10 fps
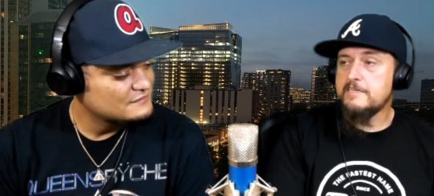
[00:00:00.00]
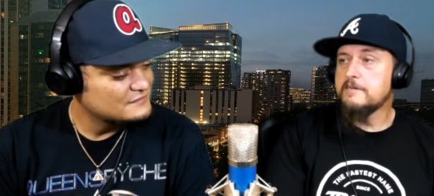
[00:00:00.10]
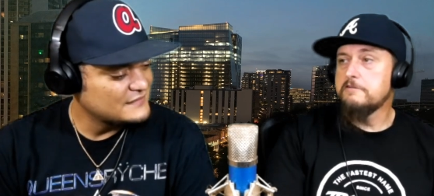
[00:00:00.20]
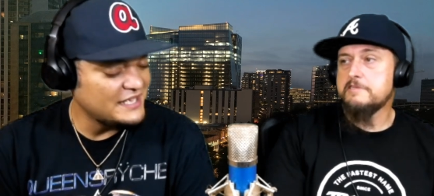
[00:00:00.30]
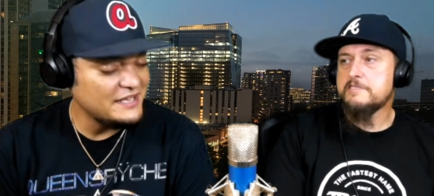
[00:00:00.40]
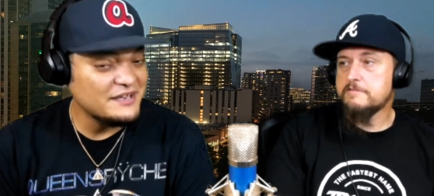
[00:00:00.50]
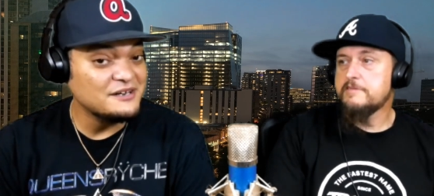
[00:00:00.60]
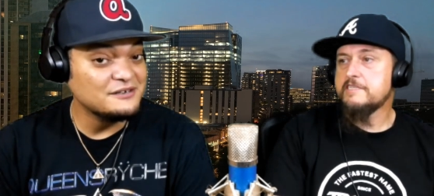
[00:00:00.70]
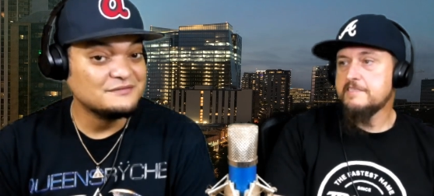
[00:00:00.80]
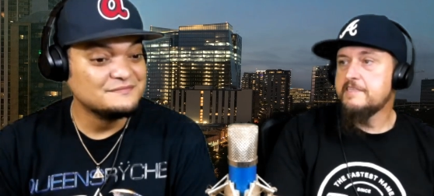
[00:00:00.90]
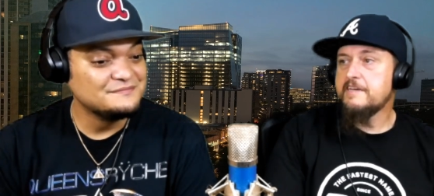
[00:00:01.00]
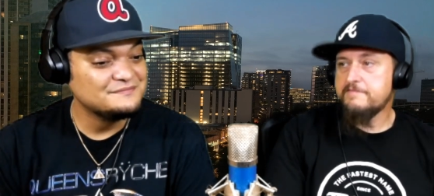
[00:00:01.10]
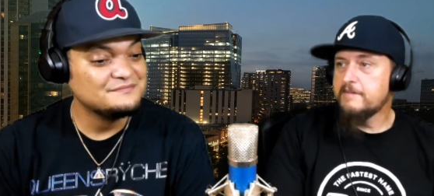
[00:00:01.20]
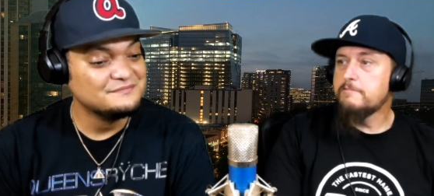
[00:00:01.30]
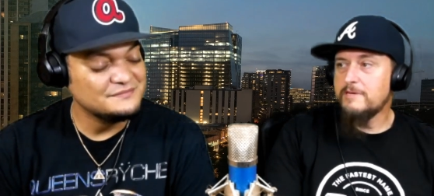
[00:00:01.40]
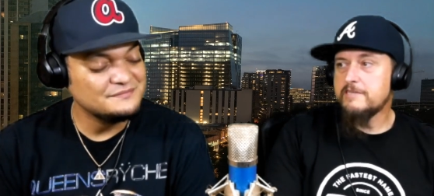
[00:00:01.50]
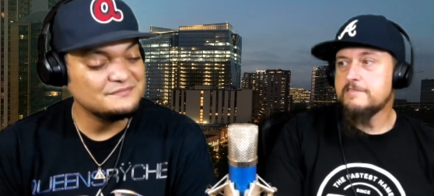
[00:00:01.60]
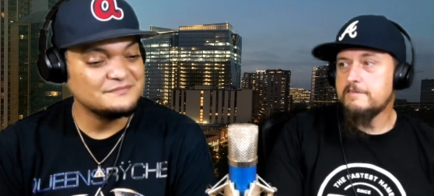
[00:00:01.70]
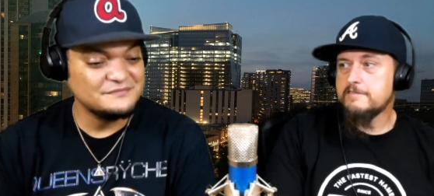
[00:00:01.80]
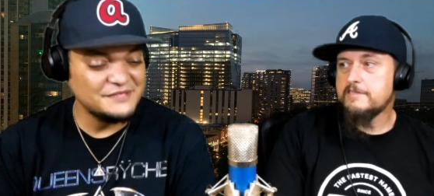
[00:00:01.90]
Speaker 1: ego. Is the reason they've never made a
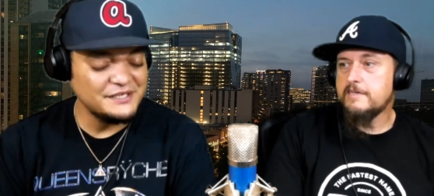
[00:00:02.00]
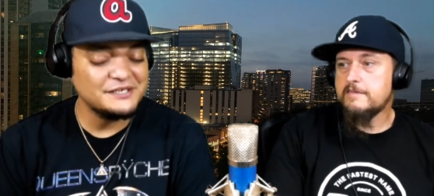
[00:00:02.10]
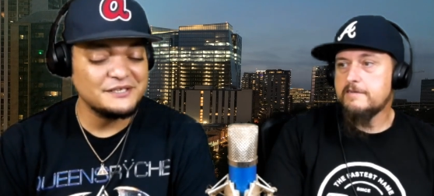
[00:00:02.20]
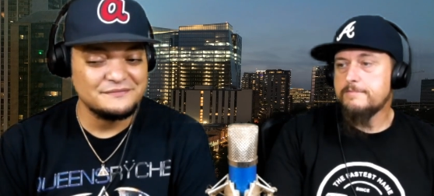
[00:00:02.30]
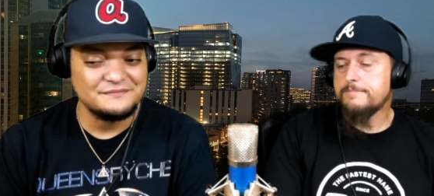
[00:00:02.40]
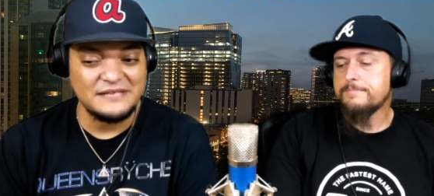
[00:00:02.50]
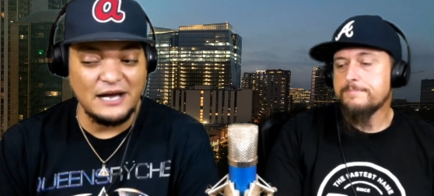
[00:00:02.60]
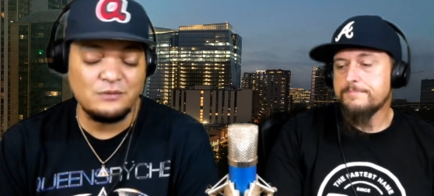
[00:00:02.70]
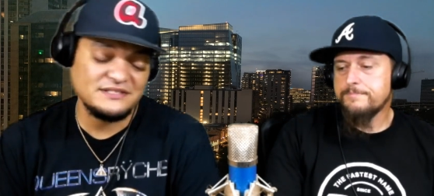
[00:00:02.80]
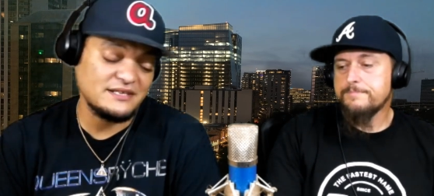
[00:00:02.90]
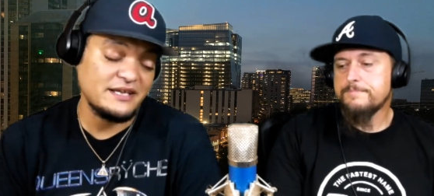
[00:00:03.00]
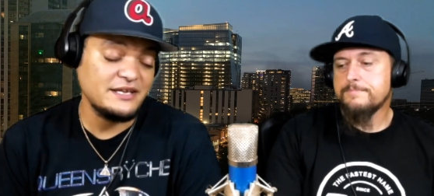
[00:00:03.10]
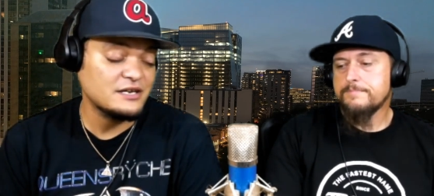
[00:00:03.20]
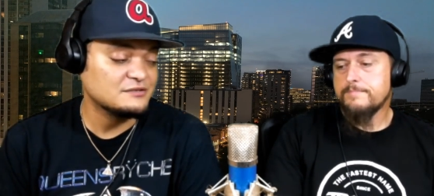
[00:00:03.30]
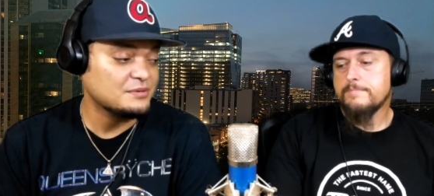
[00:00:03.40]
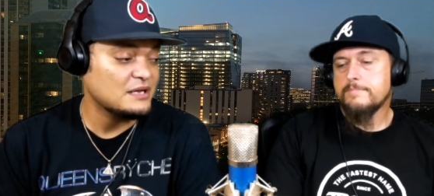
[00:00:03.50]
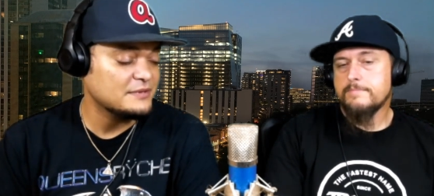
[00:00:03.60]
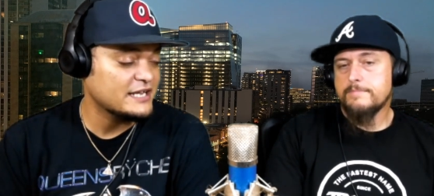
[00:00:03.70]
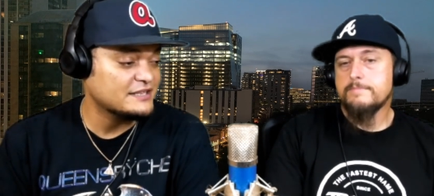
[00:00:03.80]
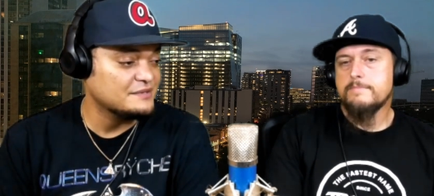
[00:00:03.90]
song together. Ego.
Speaker 2: I would say ego's
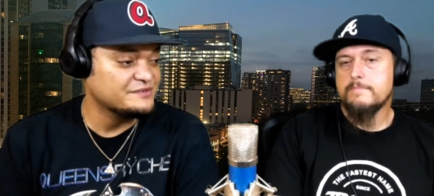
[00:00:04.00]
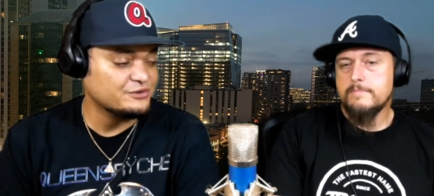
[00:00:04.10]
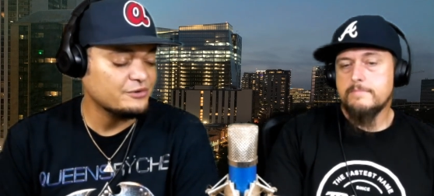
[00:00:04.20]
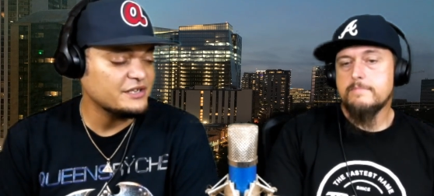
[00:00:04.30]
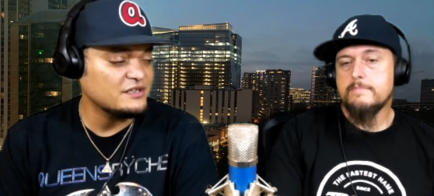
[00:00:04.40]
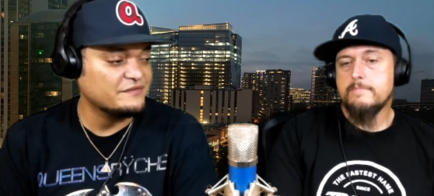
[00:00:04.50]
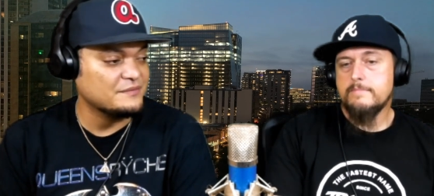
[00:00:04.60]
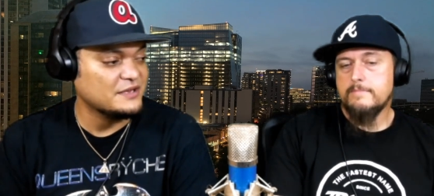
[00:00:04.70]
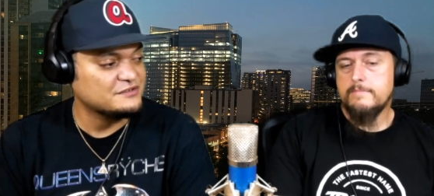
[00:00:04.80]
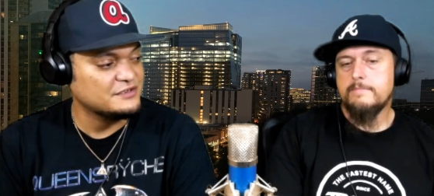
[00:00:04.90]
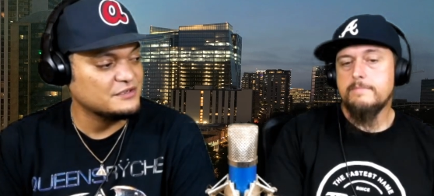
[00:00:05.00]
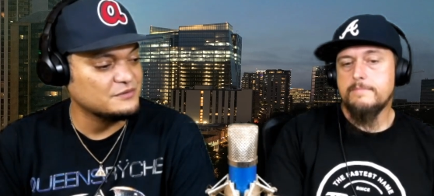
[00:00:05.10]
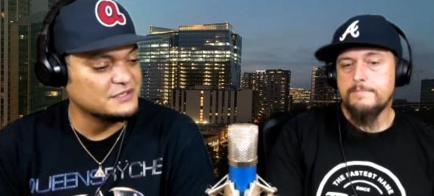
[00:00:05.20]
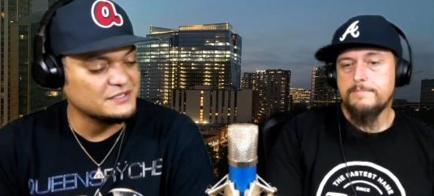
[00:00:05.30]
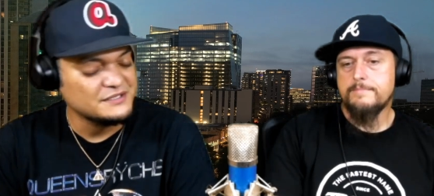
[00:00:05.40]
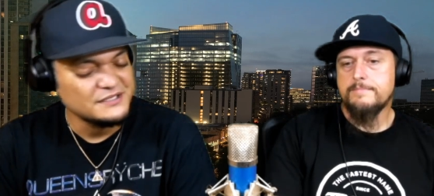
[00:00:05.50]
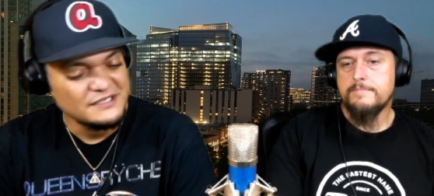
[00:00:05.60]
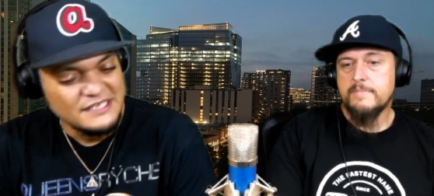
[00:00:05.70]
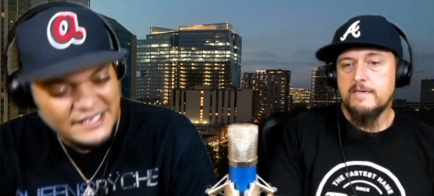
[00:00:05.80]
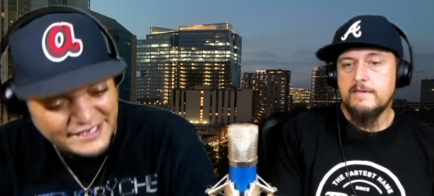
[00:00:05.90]
probably got the majority of them mm-hmm. to do mm-hmm. with it.
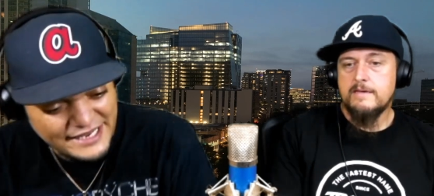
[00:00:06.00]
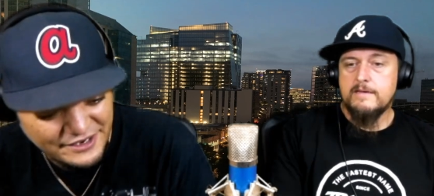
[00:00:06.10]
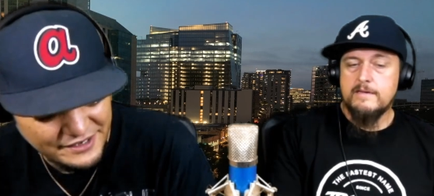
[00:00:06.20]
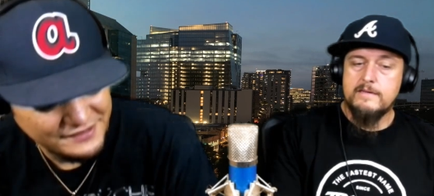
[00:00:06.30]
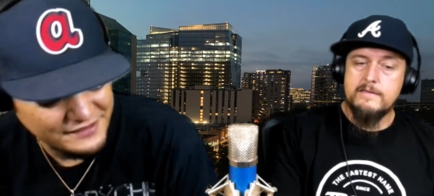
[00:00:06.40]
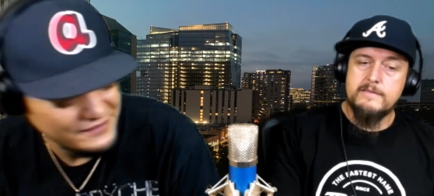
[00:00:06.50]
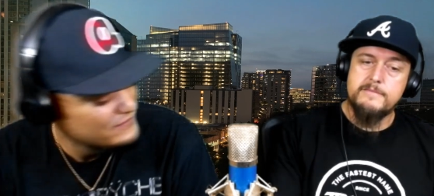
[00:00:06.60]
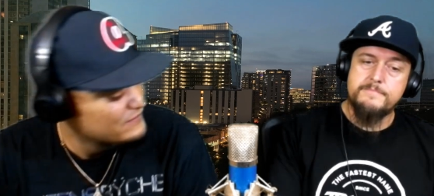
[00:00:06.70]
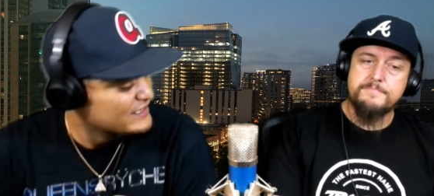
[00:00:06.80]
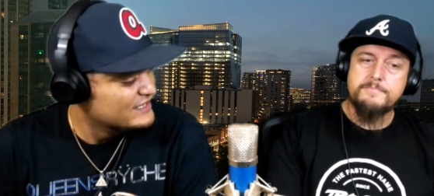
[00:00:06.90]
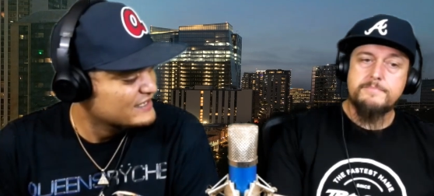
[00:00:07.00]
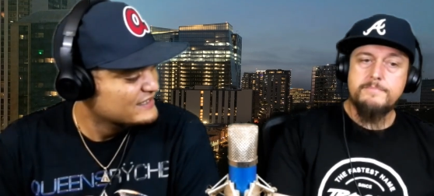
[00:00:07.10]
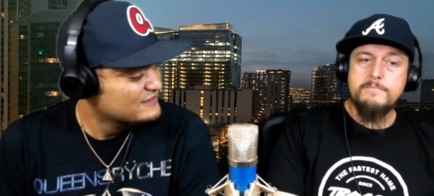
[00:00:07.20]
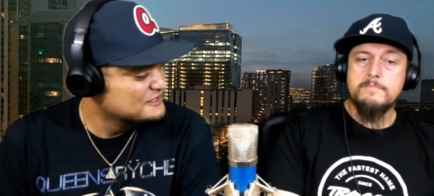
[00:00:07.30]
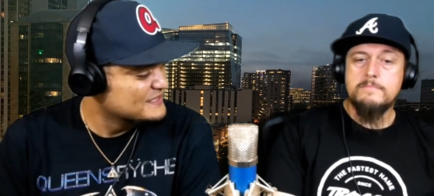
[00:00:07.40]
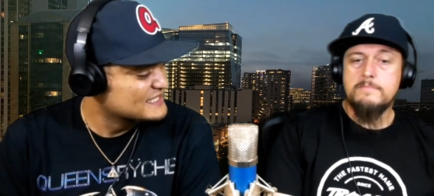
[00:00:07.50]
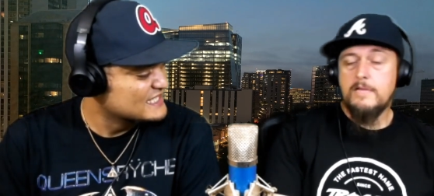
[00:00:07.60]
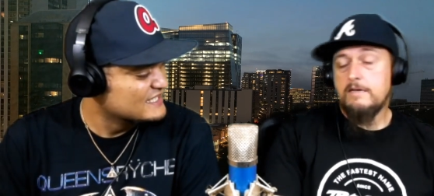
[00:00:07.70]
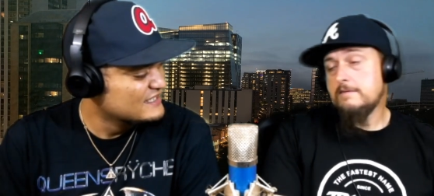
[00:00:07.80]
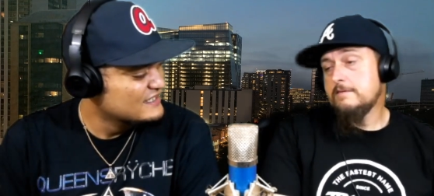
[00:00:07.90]
Now, what? What was you about to
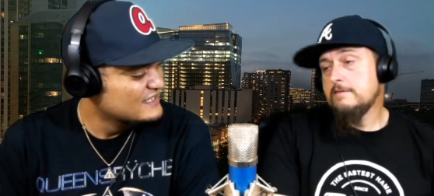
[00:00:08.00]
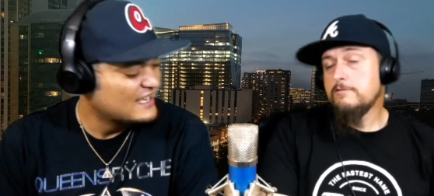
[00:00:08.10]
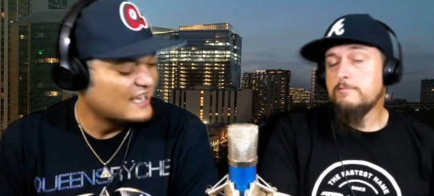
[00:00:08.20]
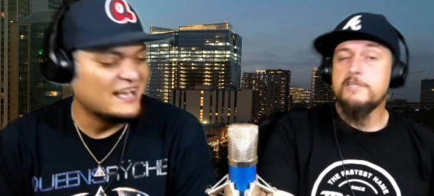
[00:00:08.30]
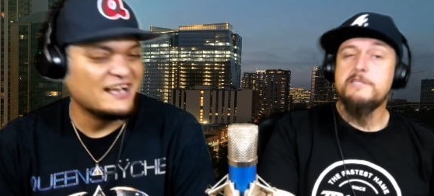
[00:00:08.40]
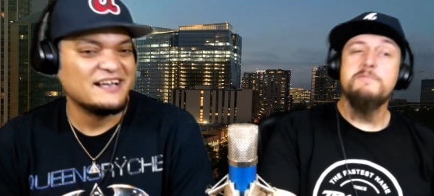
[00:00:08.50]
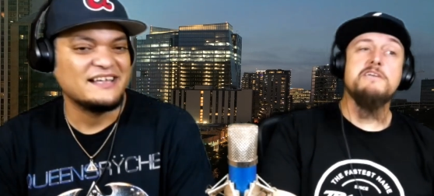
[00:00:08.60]
say? who won the